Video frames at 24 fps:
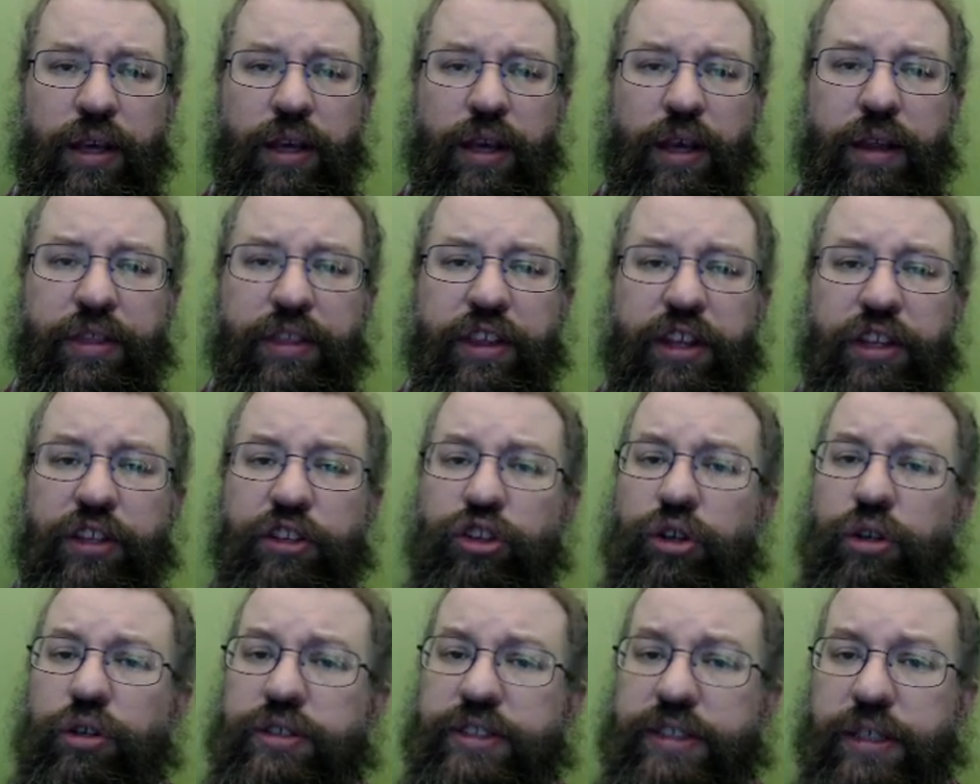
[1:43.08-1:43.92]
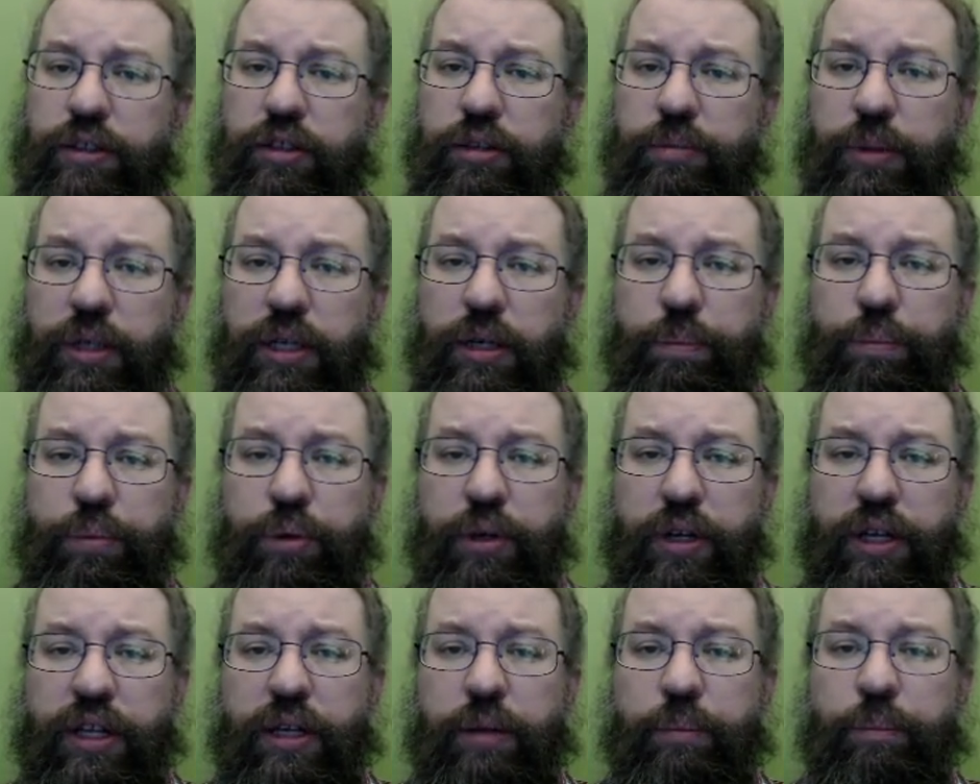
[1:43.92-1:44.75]
This turns out to be a
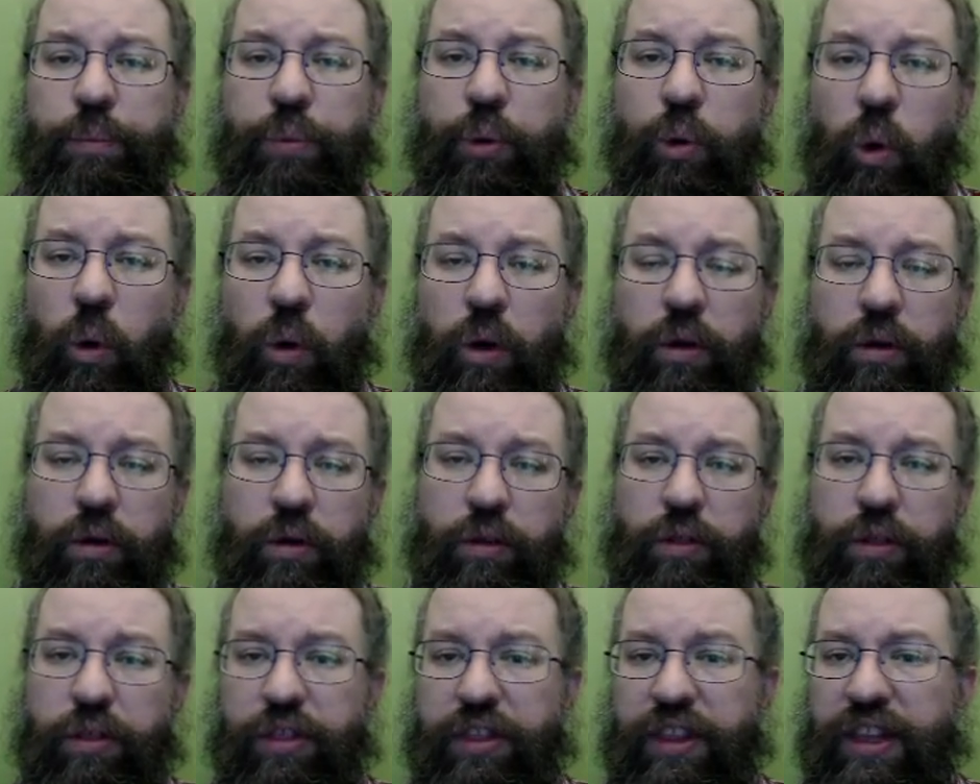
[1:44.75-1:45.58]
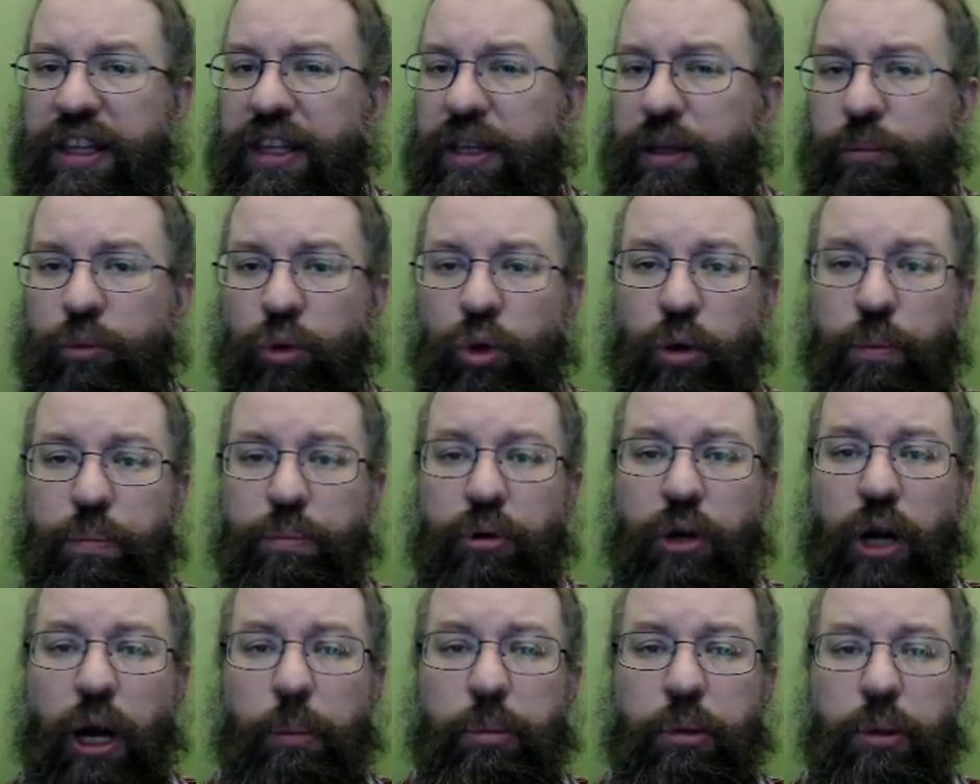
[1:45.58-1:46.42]
pretty important theme or
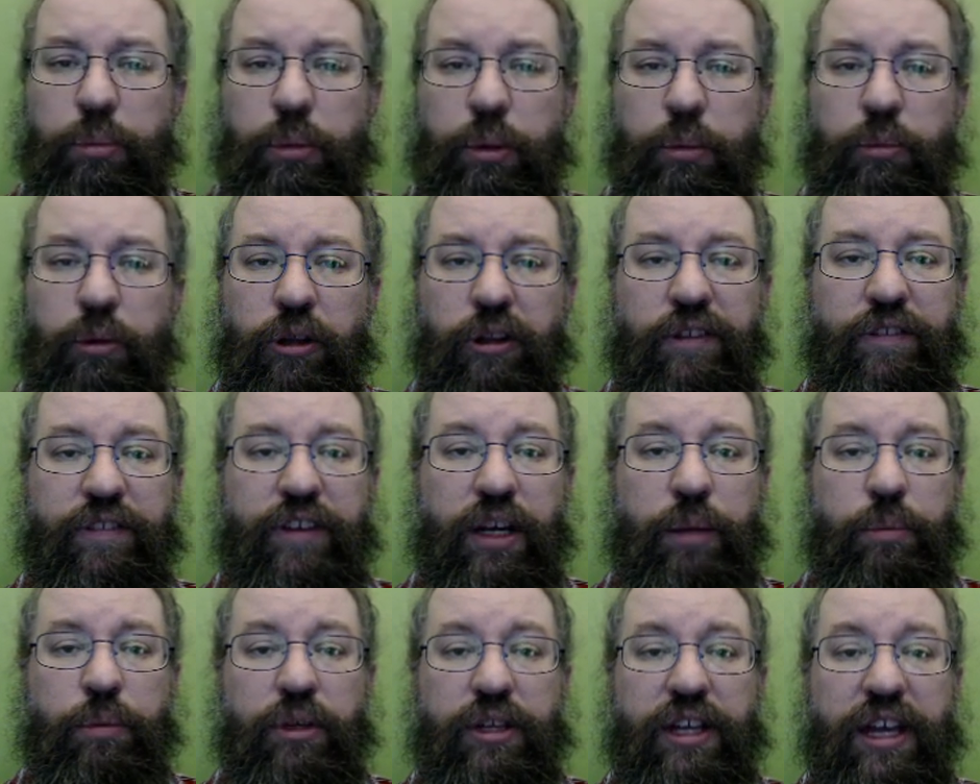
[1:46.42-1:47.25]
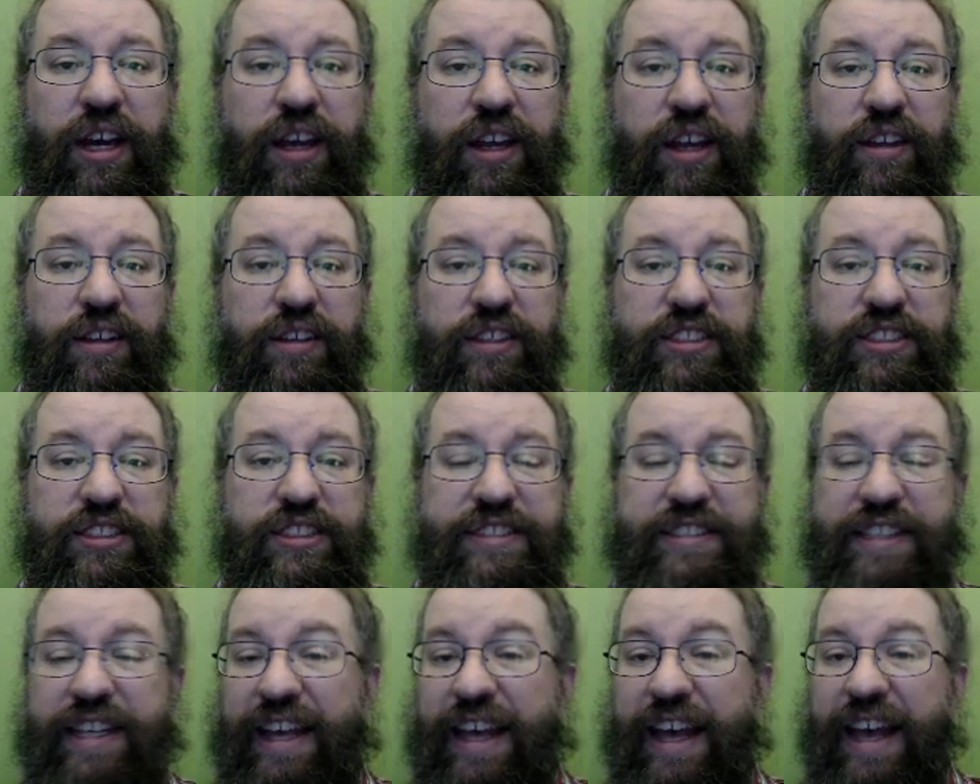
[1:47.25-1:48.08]
problem in multivariable calculus,
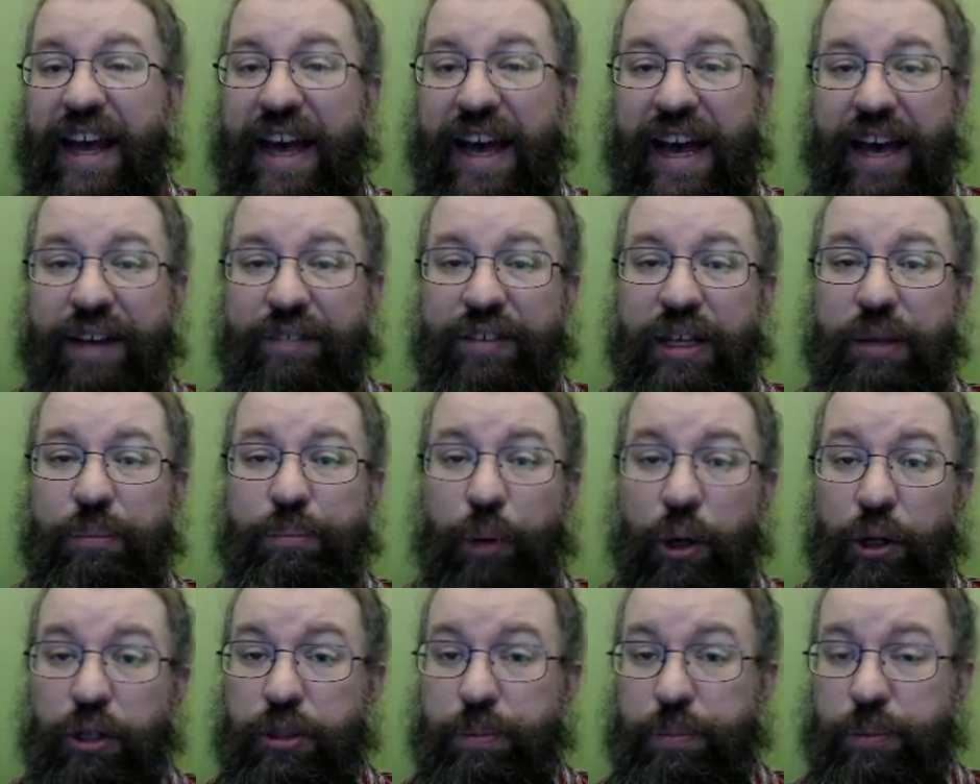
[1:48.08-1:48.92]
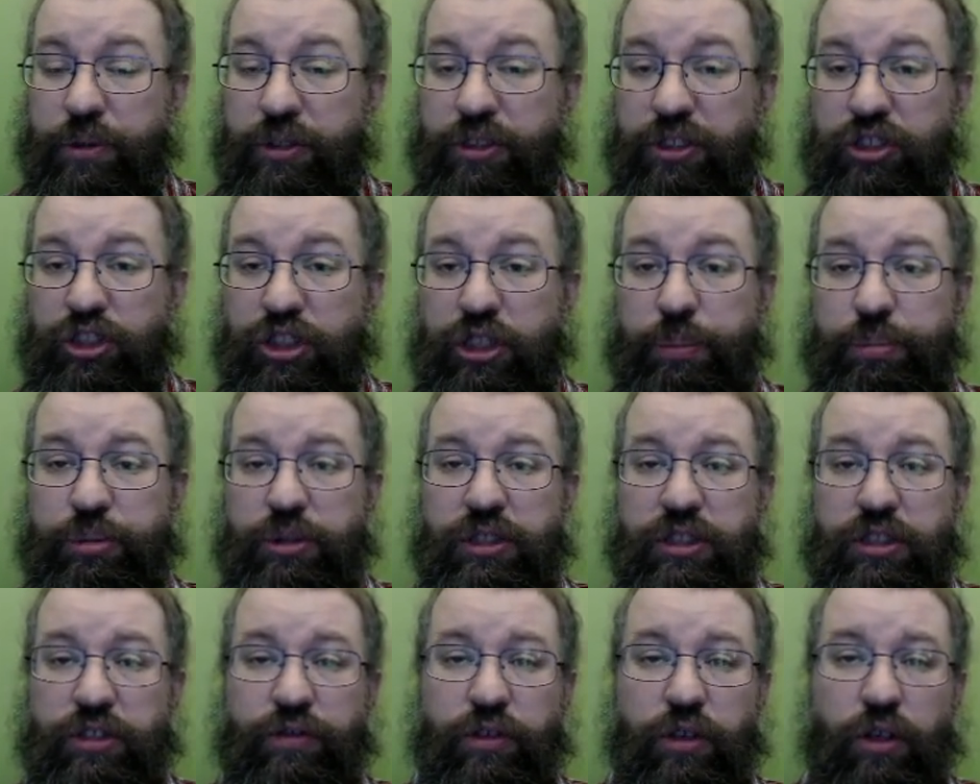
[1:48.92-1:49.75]
having multiple
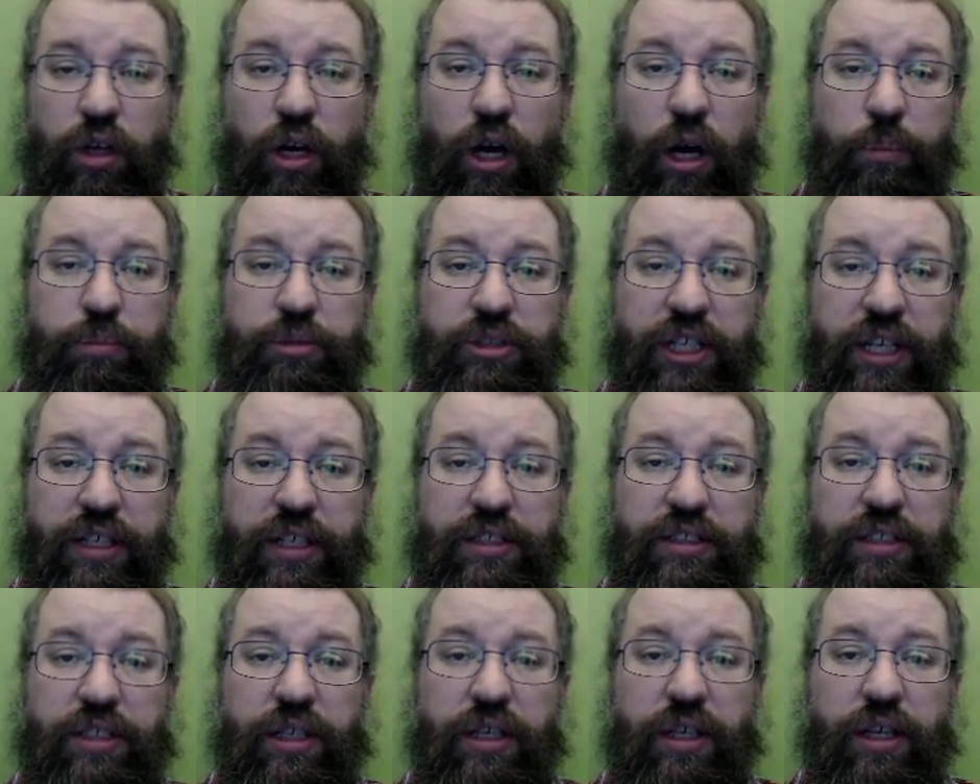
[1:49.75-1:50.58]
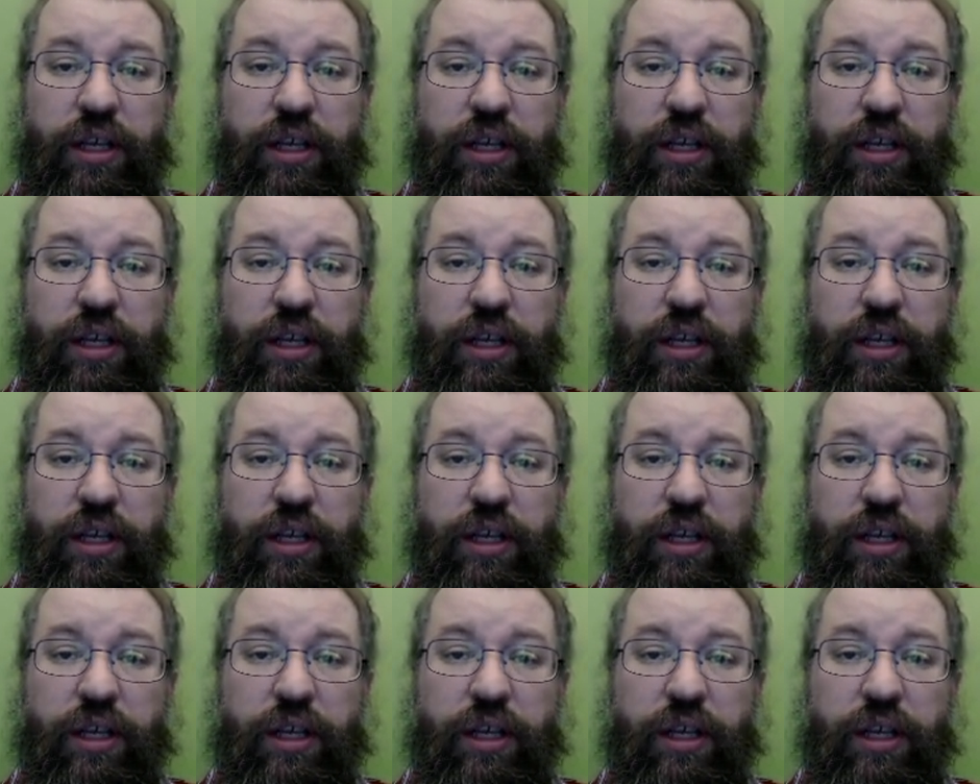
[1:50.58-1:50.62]
descriptions for an object,